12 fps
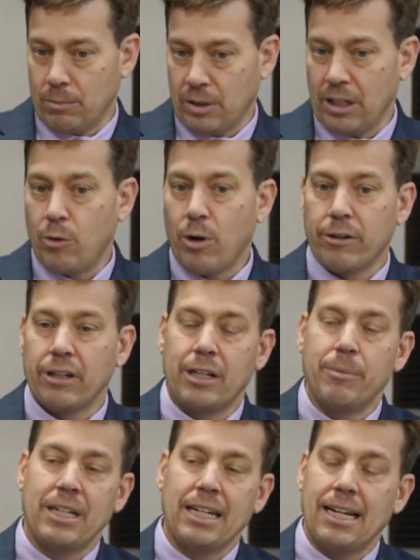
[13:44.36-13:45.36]
the inquiry
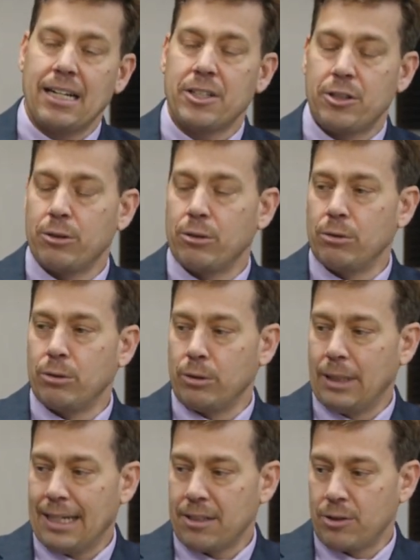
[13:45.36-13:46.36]
committee has to
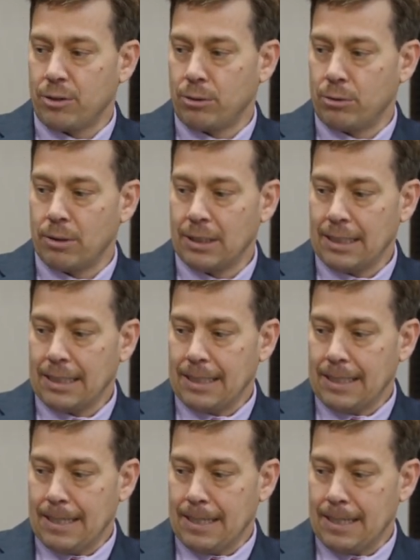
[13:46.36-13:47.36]

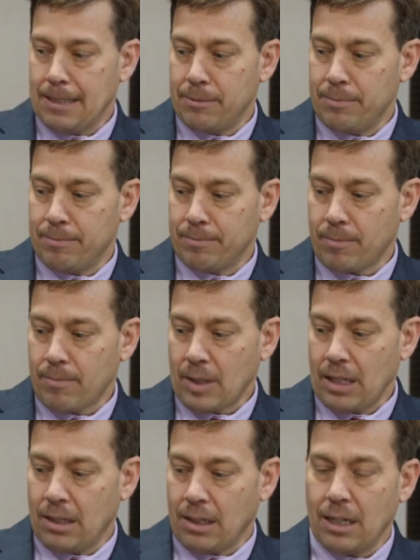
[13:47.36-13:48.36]

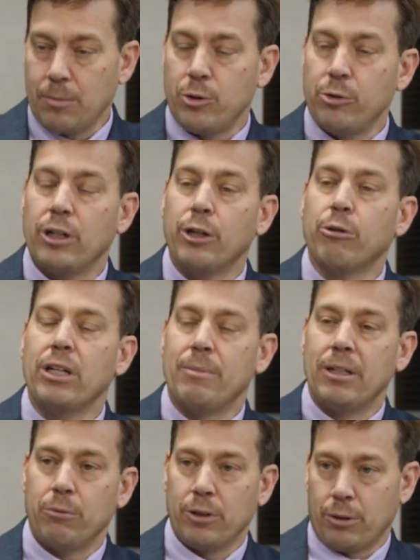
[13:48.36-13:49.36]
come to an
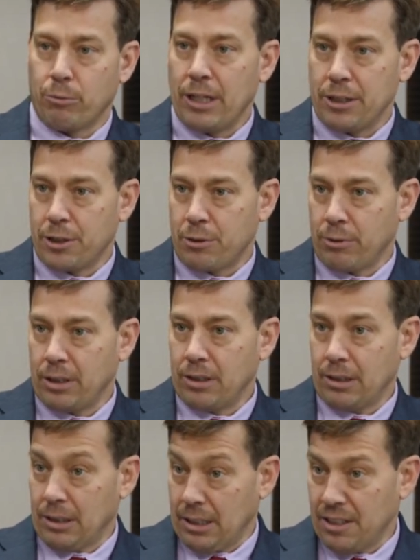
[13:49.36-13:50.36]
agreement with the registrant,
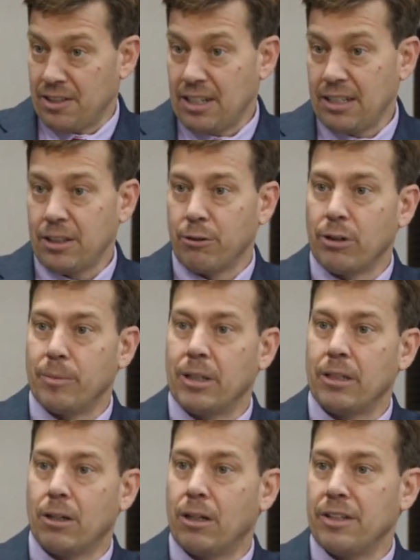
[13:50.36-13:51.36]
a consent
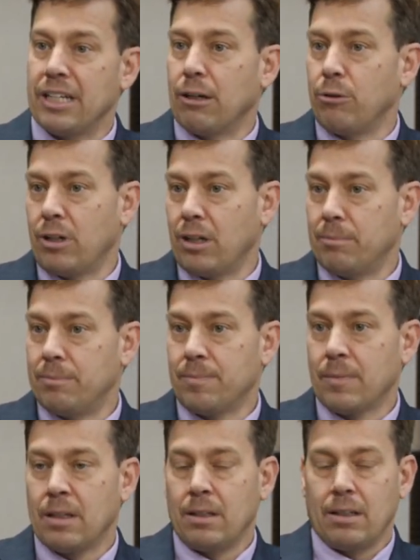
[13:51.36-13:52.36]
agreement on the outcome.
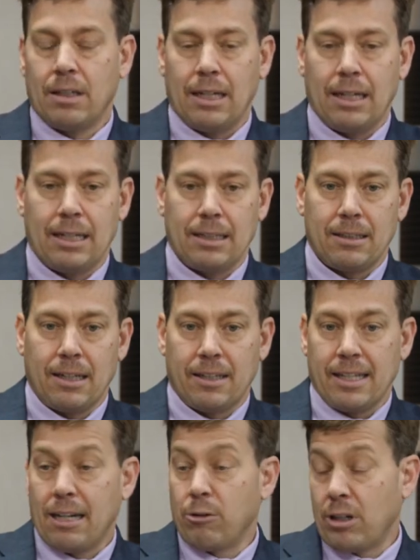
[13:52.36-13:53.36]
And
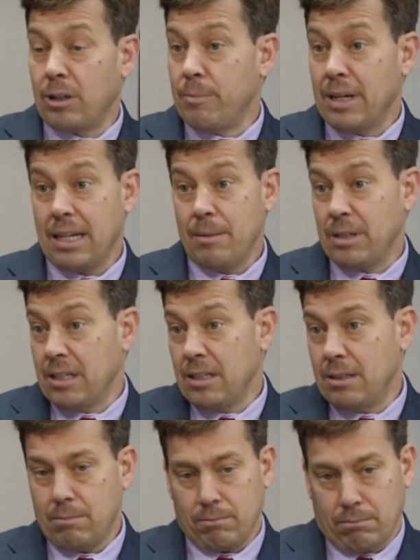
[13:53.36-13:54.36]
that outcome may
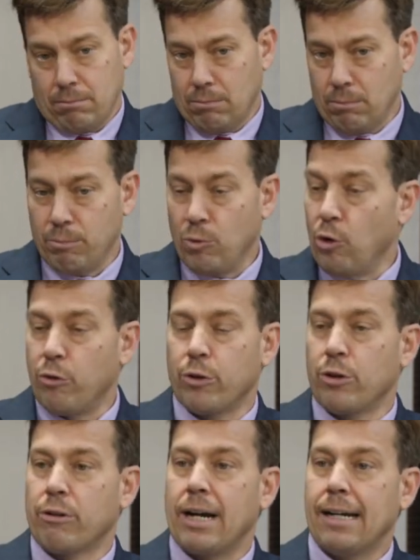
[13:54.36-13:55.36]
be no
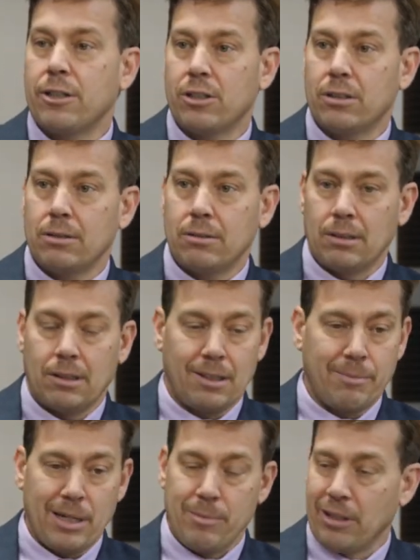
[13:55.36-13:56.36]
further action.
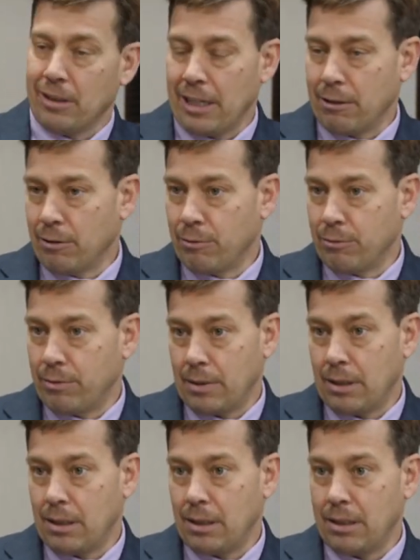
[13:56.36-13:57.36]
It may be a letter
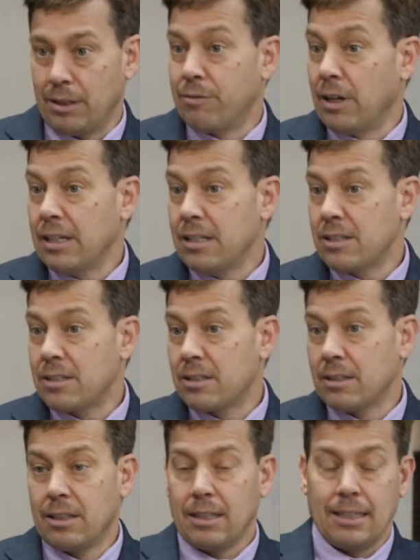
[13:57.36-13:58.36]
of advice,